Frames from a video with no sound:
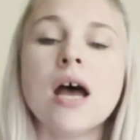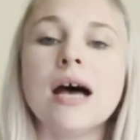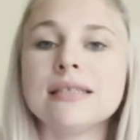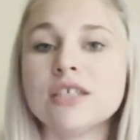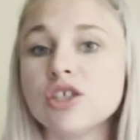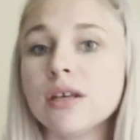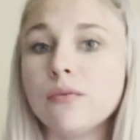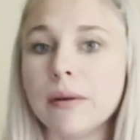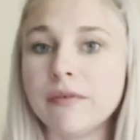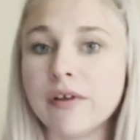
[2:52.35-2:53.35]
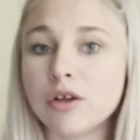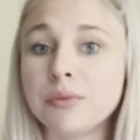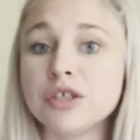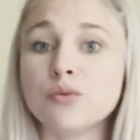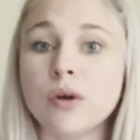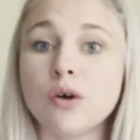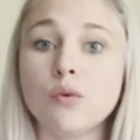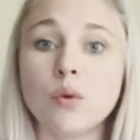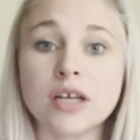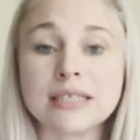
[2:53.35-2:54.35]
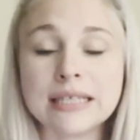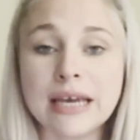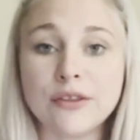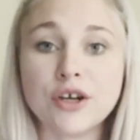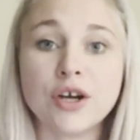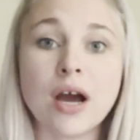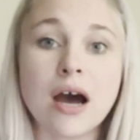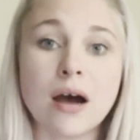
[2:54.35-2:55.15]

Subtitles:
Essentially, web developers will work together